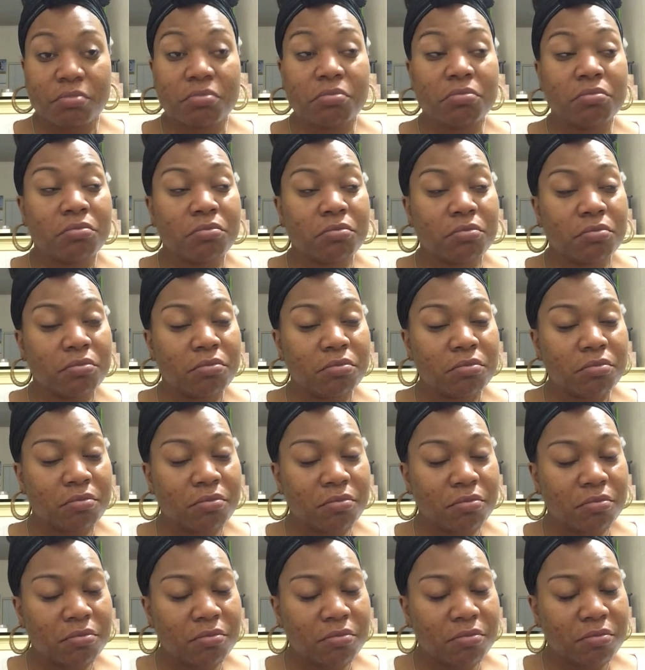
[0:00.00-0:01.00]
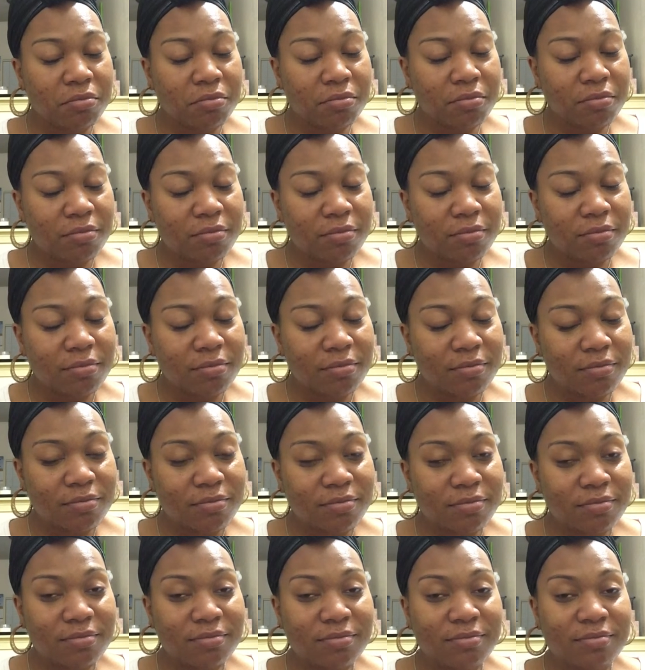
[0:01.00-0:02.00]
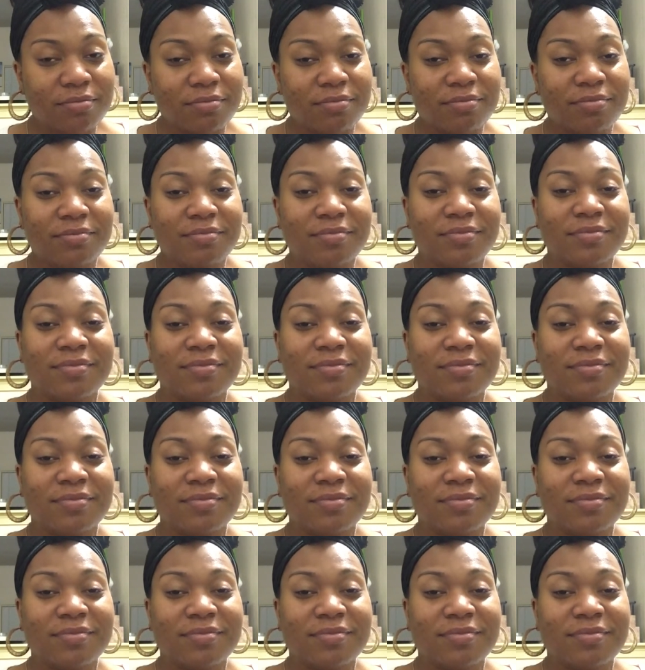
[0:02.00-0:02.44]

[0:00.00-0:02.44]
(silence)